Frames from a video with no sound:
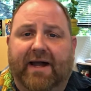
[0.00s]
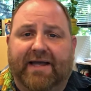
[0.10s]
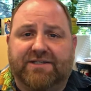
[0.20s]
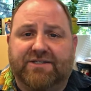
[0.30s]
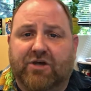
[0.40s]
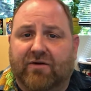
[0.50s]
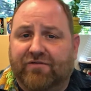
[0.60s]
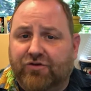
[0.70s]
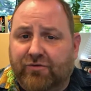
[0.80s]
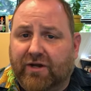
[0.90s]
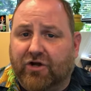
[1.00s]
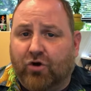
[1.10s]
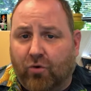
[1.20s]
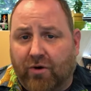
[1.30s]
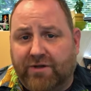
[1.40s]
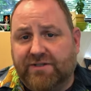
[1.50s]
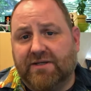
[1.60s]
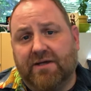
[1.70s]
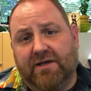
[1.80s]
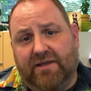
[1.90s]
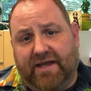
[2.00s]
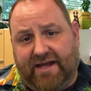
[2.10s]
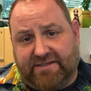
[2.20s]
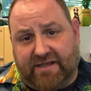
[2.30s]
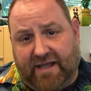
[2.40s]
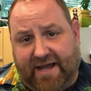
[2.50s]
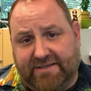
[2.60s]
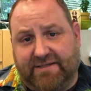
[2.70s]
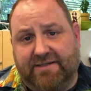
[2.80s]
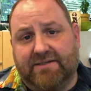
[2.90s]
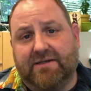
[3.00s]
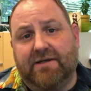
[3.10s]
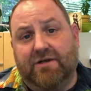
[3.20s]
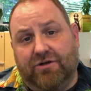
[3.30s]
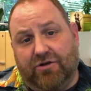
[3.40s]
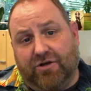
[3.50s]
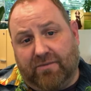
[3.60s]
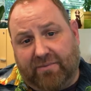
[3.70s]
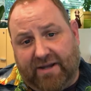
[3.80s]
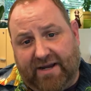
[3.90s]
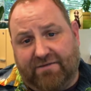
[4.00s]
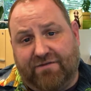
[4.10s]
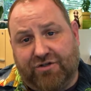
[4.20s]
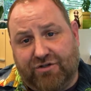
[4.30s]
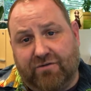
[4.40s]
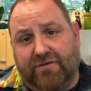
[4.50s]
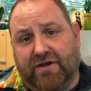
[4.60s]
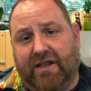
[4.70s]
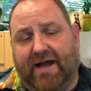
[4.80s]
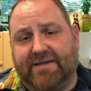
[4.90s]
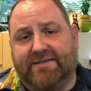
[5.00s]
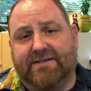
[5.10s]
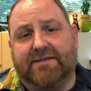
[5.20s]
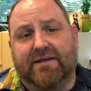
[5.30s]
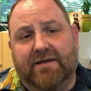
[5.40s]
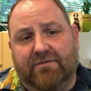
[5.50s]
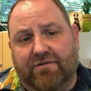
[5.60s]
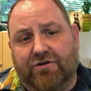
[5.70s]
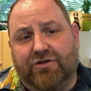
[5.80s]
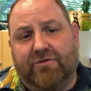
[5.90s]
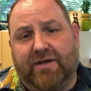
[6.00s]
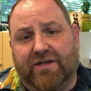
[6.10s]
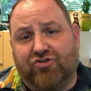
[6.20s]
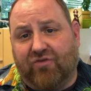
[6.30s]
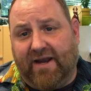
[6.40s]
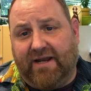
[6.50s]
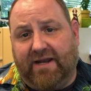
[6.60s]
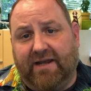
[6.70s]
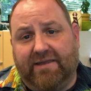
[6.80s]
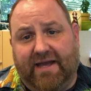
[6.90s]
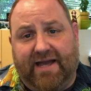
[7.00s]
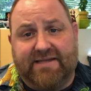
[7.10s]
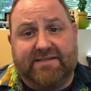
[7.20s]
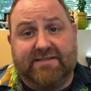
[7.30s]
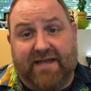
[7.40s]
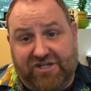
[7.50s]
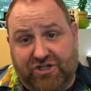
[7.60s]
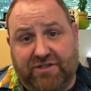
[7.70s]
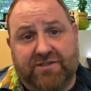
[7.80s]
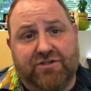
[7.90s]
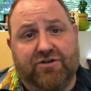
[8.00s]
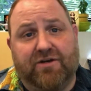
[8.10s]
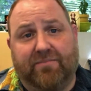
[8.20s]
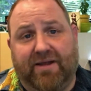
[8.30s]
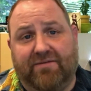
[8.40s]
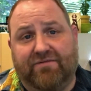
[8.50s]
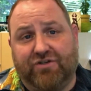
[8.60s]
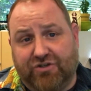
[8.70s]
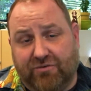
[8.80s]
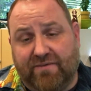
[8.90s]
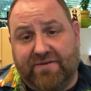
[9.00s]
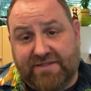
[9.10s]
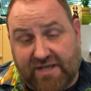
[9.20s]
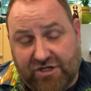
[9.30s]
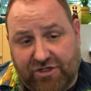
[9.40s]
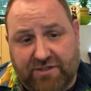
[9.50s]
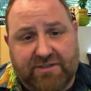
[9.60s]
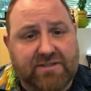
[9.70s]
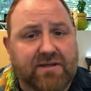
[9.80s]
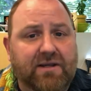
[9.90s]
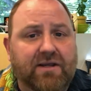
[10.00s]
And so if you're doing a course that has classes, you're going to plan for 2 of the classes. If you're doing a training that has sessions, you're going to plan for 2 of the sessions.